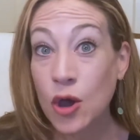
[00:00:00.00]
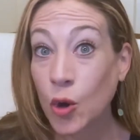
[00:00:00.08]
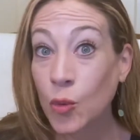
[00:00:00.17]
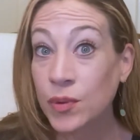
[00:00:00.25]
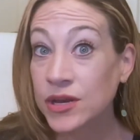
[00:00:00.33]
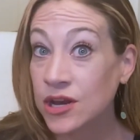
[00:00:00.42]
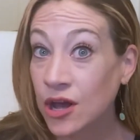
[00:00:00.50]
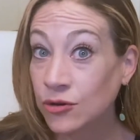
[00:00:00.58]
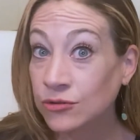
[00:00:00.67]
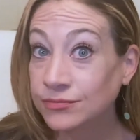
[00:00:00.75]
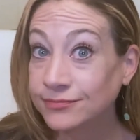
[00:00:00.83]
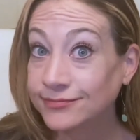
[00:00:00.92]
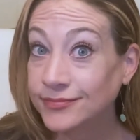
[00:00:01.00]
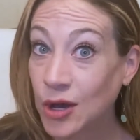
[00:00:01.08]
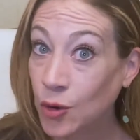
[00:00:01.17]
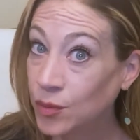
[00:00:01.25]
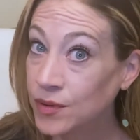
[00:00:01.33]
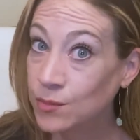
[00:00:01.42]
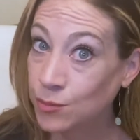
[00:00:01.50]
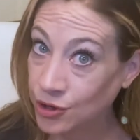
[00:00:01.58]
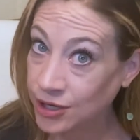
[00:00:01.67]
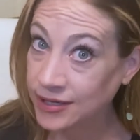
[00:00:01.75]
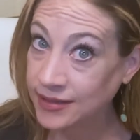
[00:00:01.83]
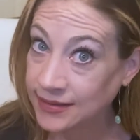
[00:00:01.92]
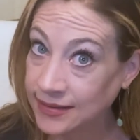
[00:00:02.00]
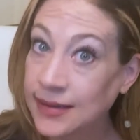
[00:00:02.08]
open note, open book.